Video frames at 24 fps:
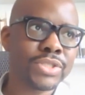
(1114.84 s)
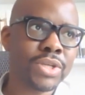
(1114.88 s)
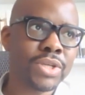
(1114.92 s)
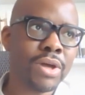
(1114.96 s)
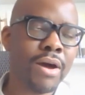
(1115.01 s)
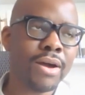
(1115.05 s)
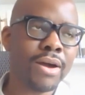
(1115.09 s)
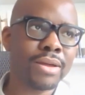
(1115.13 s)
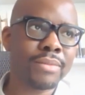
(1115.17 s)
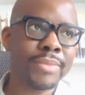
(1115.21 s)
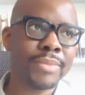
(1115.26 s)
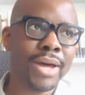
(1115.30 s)

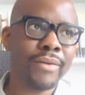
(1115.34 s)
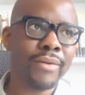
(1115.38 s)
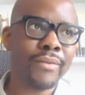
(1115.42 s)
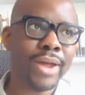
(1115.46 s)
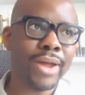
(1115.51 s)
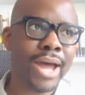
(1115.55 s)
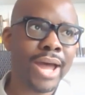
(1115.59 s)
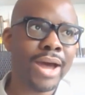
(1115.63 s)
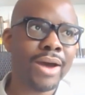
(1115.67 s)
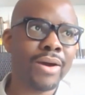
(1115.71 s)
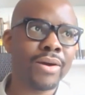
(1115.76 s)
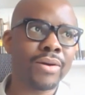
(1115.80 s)
talk about
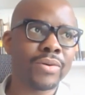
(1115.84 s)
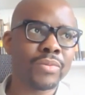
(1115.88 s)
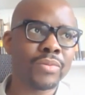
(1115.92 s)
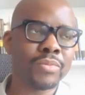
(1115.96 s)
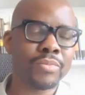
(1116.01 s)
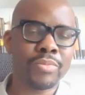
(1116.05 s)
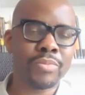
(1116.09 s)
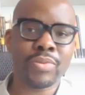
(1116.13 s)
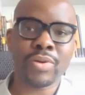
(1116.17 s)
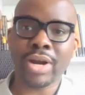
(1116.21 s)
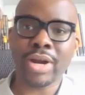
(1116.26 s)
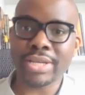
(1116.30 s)
how
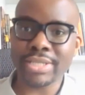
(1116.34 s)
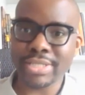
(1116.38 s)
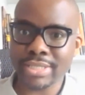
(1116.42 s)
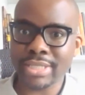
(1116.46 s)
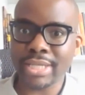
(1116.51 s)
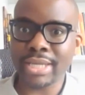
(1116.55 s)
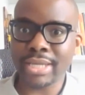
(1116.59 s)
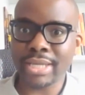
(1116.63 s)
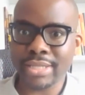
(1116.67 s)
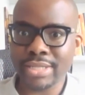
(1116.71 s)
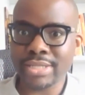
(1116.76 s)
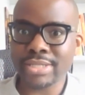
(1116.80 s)

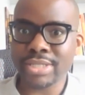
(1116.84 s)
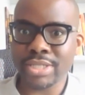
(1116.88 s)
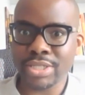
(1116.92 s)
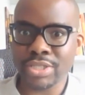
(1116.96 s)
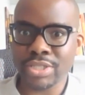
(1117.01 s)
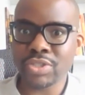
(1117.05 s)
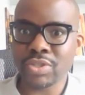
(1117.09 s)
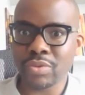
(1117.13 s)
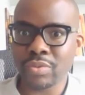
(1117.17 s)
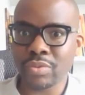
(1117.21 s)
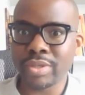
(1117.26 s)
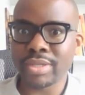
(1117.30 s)
pressing this
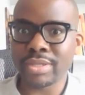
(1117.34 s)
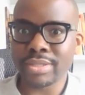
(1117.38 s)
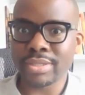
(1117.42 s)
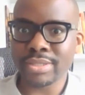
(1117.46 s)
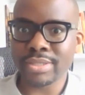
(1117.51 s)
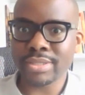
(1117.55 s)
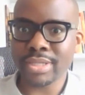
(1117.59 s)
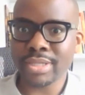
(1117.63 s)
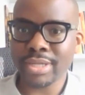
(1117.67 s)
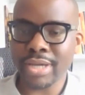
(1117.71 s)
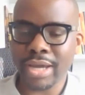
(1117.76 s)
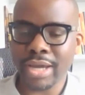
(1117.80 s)
issue
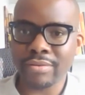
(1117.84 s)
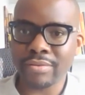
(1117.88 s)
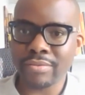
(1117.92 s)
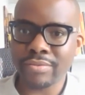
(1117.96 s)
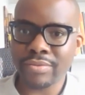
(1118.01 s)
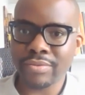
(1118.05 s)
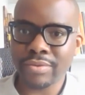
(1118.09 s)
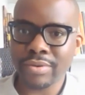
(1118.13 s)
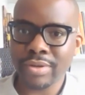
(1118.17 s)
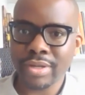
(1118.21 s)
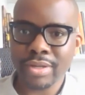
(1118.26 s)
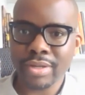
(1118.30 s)
is, to kind
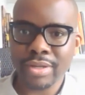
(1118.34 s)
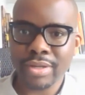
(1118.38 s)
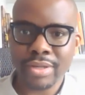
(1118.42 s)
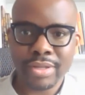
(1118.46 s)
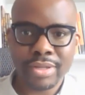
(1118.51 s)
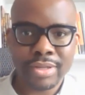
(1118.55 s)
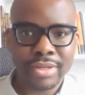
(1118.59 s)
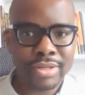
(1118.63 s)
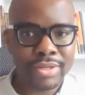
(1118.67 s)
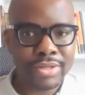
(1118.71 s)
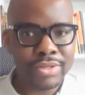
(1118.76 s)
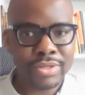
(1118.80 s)
of
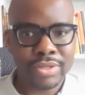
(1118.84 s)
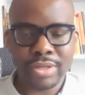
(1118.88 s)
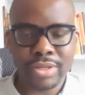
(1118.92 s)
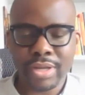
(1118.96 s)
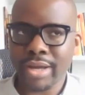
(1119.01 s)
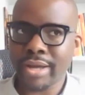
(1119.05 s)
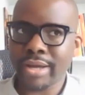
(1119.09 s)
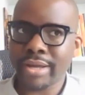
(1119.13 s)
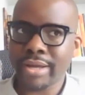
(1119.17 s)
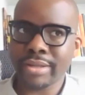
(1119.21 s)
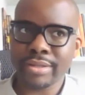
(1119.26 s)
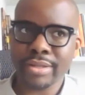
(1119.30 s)

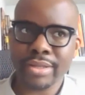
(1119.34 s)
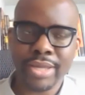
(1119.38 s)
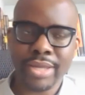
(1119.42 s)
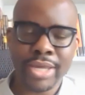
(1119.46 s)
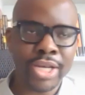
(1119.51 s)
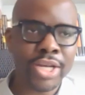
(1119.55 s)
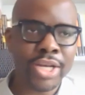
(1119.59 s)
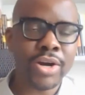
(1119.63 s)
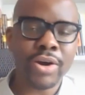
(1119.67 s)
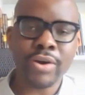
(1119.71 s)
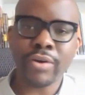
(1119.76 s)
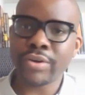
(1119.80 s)
uh,
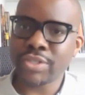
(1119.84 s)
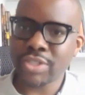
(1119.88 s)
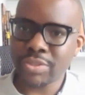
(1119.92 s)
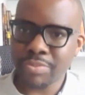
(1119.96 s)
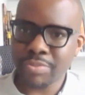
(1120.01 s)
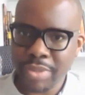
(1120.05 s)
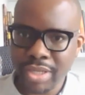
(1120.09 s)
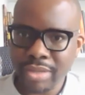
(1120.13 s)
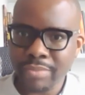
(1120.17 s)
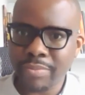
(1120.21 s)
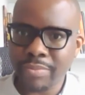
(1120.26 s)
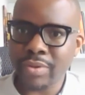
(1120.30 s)
encourage
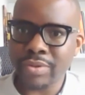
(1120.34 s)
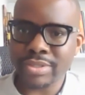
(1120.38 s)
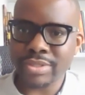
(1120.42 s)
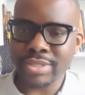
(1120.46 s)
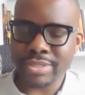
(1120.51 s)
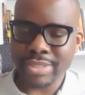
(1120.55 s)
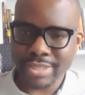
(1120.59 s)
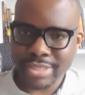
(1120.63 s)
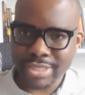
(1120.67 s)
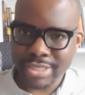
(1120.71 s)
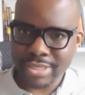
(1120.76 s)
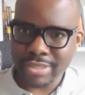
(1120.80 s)
people
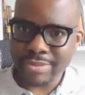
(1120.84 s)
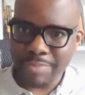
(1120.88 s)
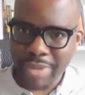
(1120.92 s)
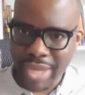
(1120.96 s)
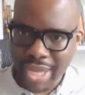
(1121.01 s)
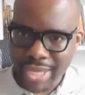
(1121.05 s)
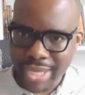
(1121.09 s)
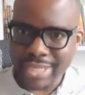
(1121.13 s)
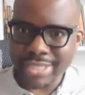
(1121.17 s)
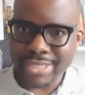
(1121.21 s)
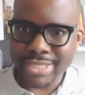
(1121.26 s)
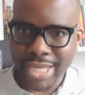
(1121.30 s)
to, to
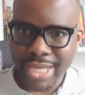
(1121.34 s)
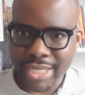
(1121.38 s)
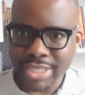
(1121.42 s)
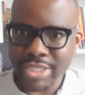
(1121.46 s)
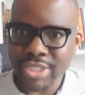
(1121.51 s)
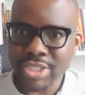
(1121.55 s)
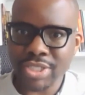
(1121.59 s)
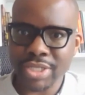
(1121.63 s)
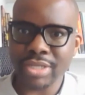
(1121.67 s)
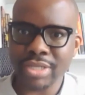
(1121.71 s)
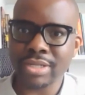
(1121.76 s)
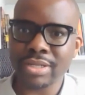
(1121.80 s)
pay
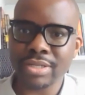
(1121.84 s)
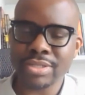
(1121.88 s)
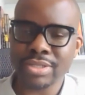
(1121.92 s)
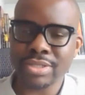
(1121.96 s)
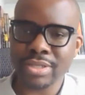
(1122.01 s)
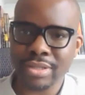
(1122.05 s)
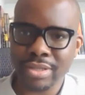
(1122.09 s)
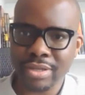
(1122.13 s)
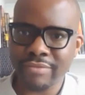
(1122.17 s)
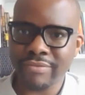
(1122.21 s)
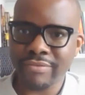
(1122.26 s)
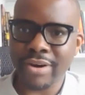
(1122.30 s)
attention
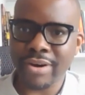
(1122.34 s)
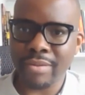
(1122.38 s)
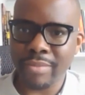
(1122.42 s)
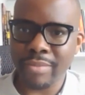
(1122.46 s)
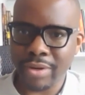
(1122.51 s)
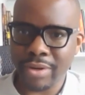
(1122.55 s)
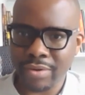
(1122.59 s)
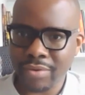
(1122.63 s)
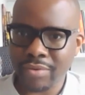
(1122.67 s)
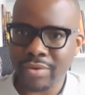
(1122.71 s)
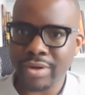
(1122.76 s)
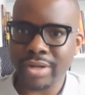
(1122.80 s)
to the
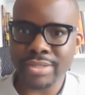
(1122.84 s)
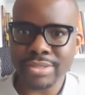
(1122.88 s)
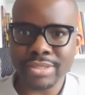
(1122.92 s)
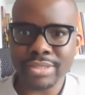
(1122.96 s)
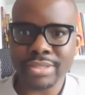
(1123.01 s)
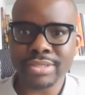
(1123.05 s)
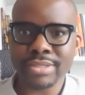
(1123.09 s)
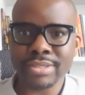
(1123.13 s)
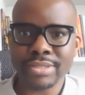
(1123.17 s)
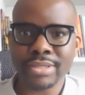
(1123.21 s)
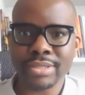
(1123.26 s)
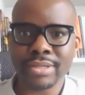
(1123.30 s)
environmental
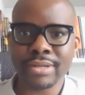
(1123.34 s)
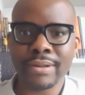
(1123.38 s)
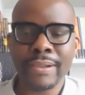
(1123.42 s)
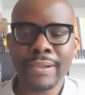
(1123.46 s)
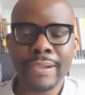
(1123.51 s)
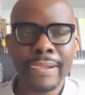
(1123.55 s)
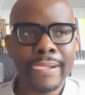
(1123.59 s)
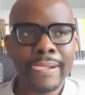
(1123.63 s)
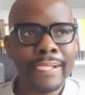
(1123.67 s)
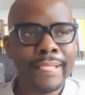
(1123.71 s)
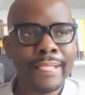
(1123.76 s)
crisis and